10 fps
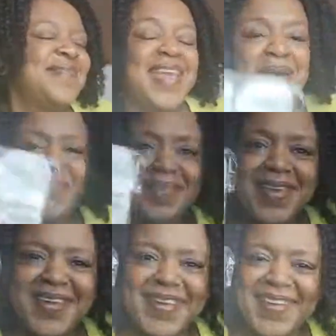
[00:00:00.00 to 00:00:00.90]
Yeah.
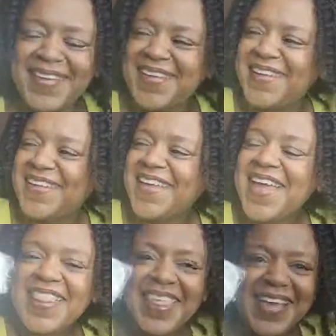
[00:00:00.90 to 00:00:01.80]

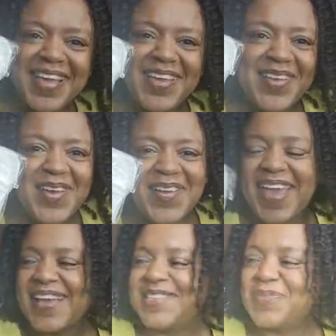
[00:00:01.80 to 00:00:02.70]
Thank you.
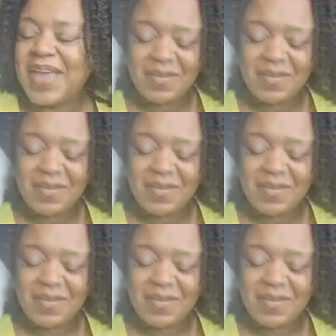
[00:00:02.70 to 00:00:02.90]
Okay, so we